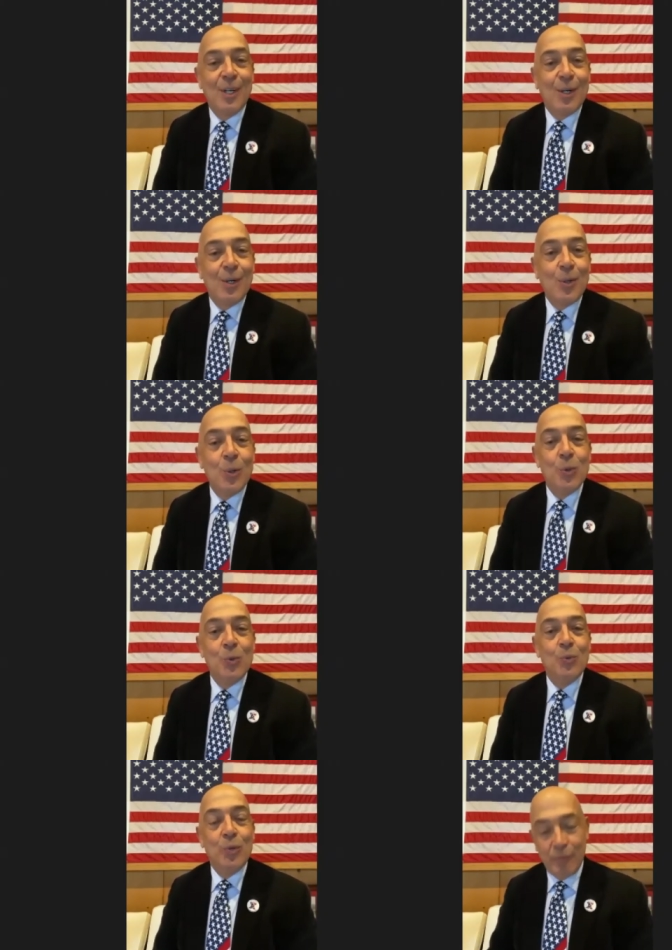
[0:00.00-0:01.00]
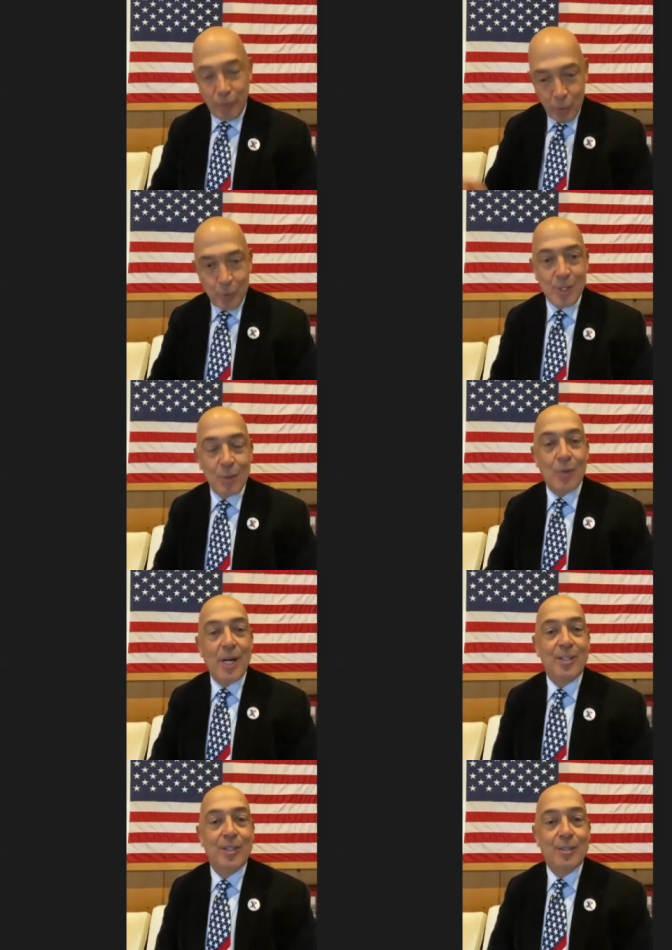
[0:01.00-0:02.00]
who reviews the
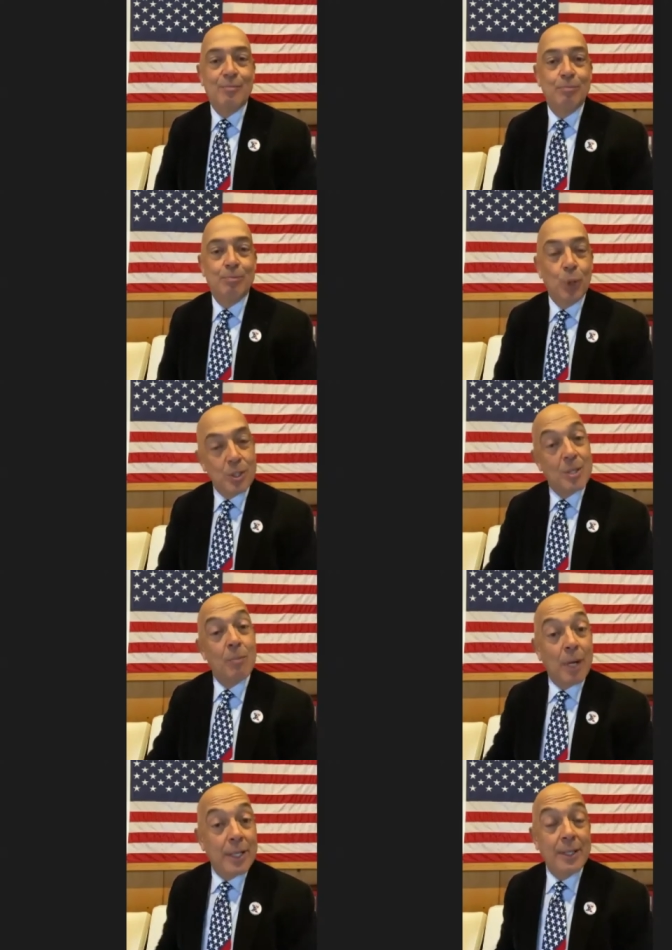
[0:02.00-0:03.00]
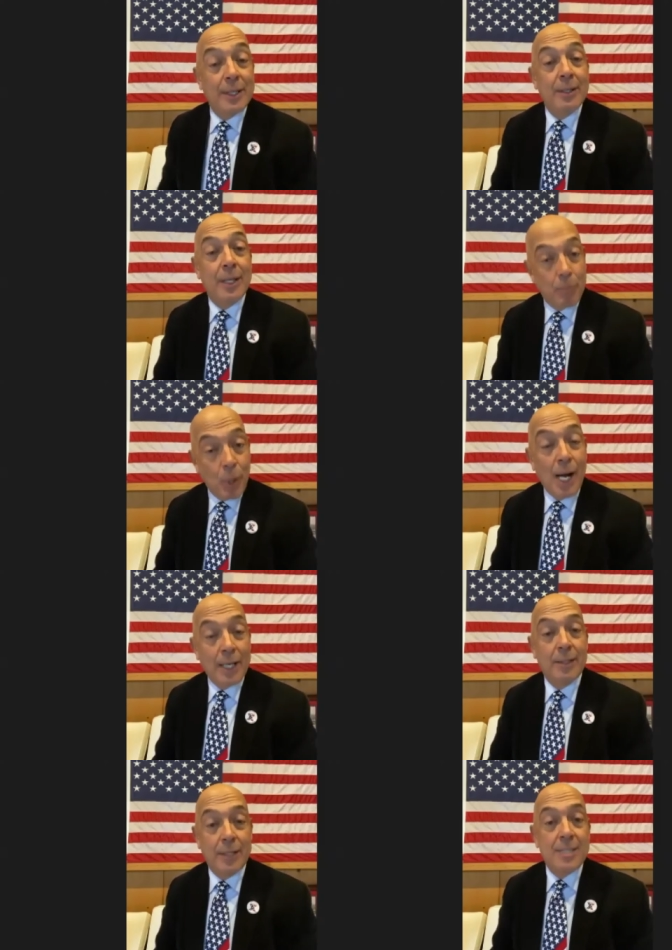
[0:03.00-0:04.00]
record puts the money in their
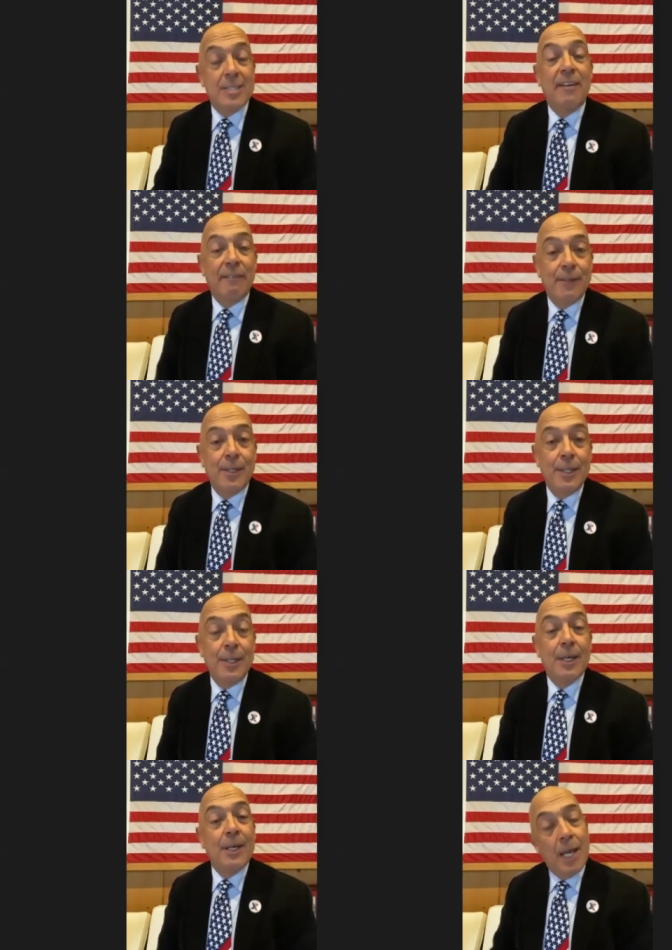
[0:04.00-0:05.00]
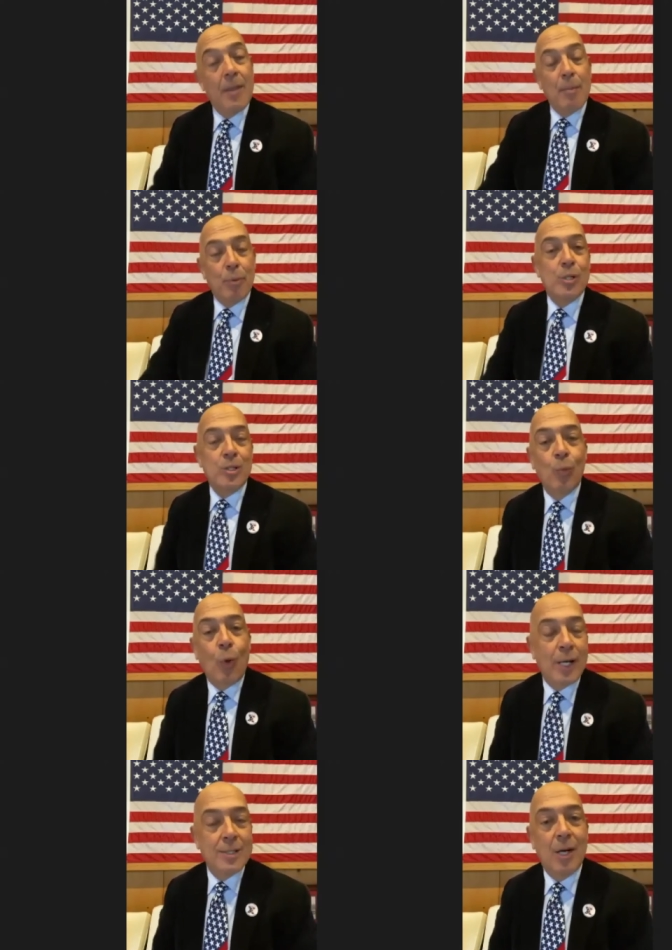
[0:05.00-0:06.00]
pocket that's their fee and that person
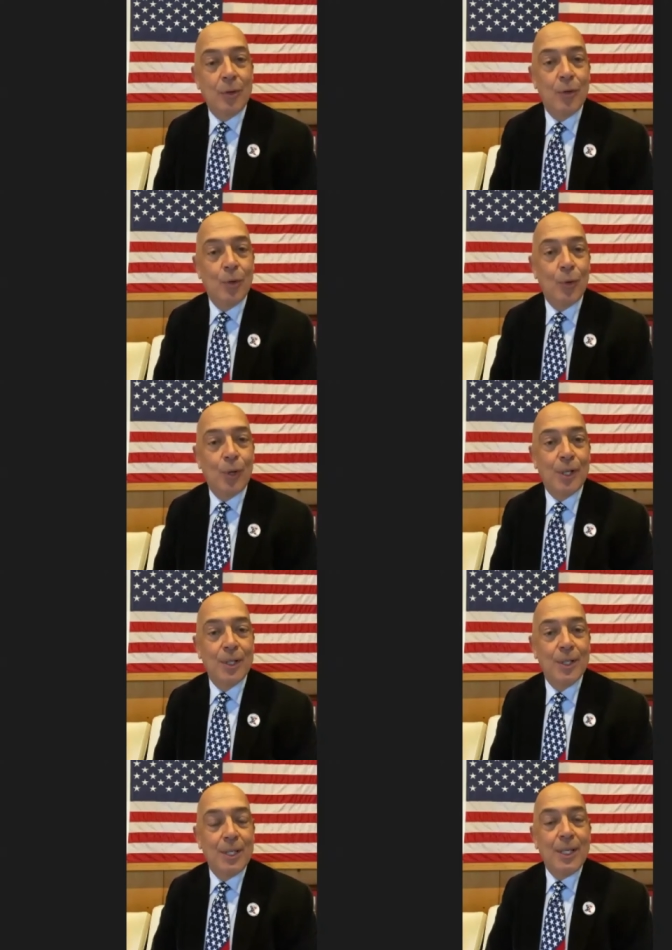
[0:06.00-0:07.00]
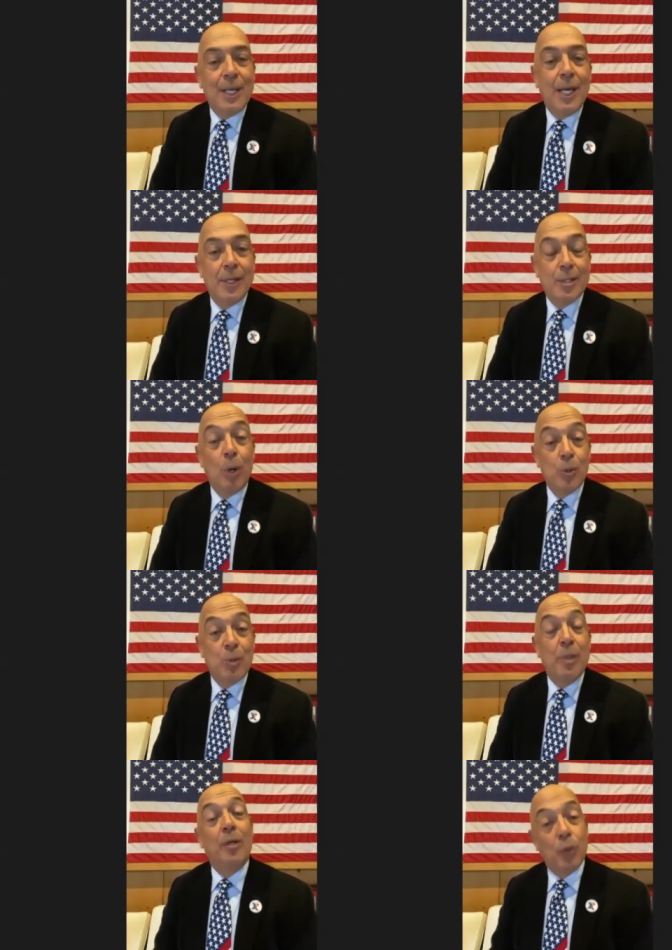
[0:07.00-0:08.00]
walks out the door and they're supposed to
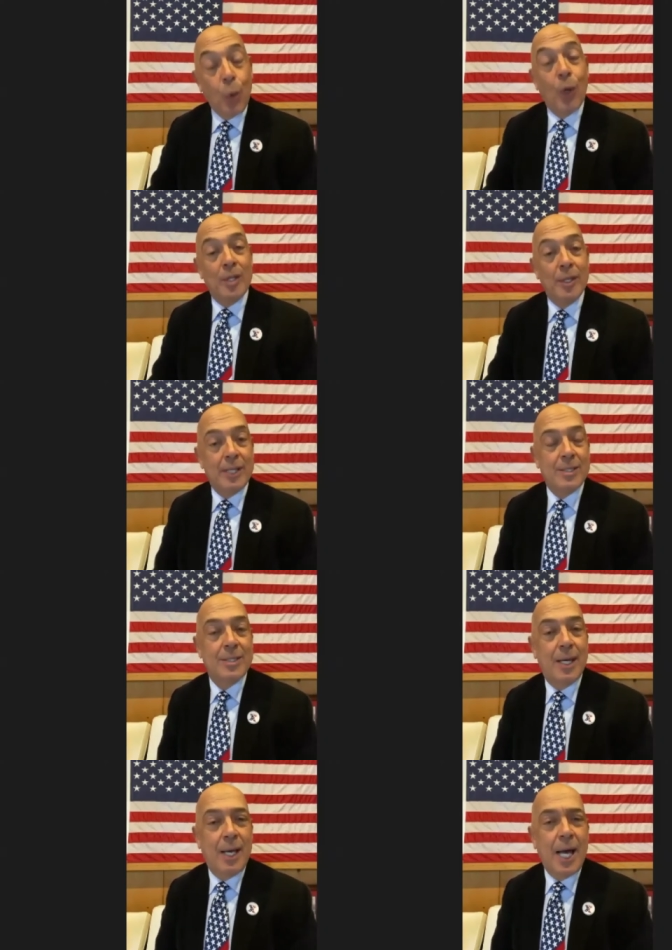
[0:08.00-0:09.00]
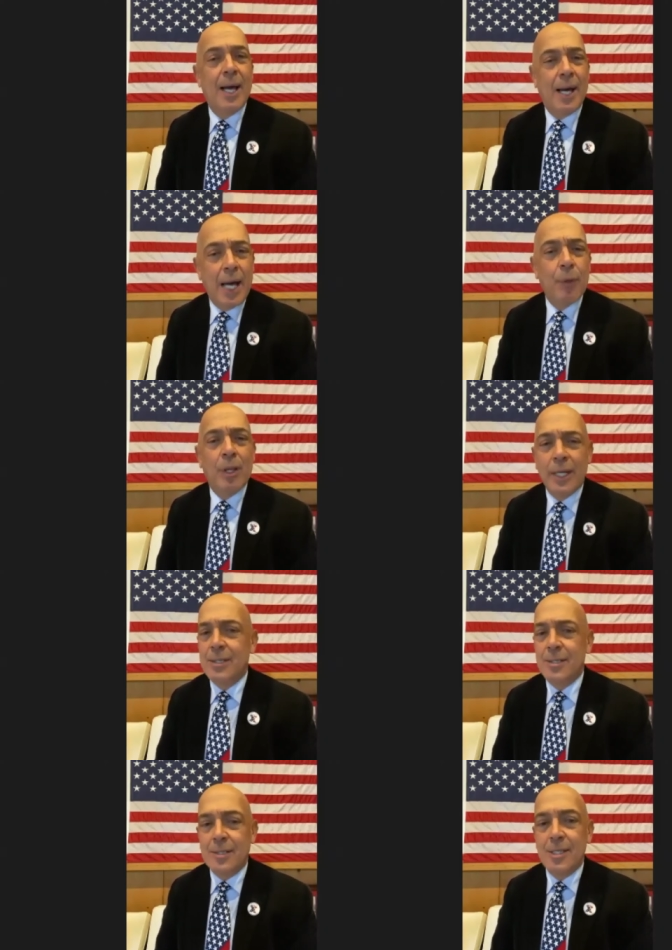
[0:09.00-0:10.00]
be in court the next day i, I would like
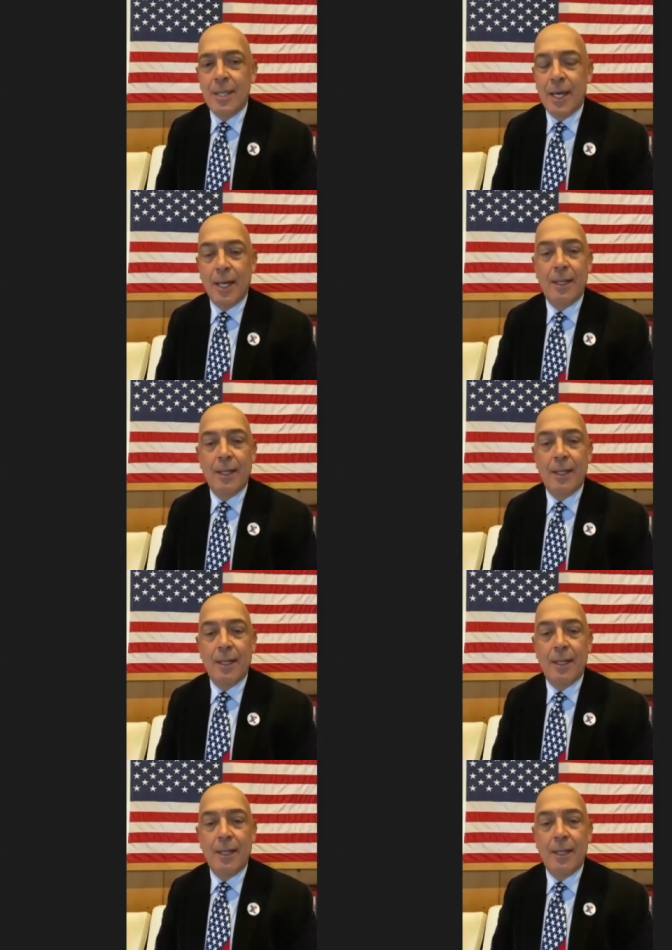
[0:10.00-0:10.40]
to see that